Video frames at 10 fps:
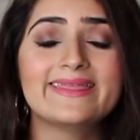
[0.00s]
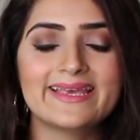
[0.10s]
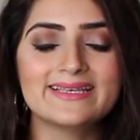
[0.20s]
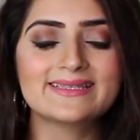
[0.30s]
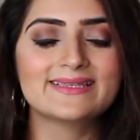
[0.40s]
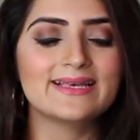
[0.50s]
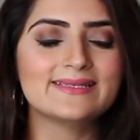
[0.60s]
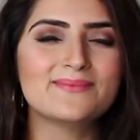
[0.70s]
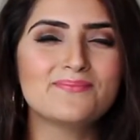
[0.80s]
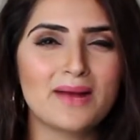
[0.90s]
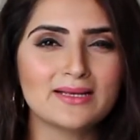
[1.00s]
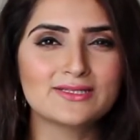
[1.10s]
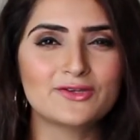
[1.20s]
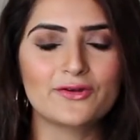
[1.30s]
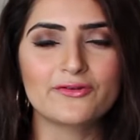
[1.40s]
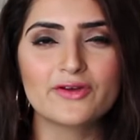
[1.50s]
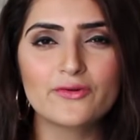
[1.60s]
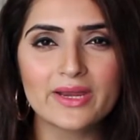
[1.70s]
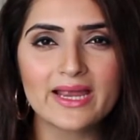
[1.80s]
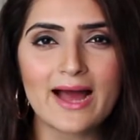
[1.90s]
This is a must. You know, if you're
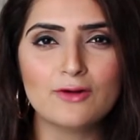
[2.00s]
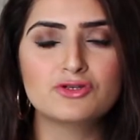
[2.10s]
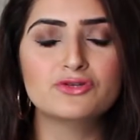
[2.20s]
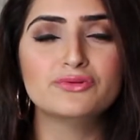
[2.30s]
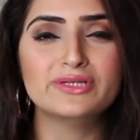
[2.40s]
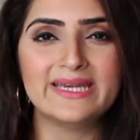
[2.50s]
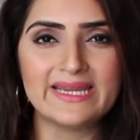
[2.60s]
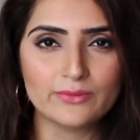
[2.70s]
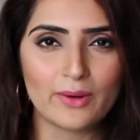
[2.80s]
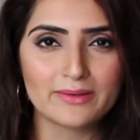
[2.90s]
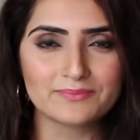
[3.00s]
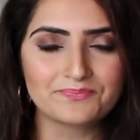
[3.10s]
going out, you need one.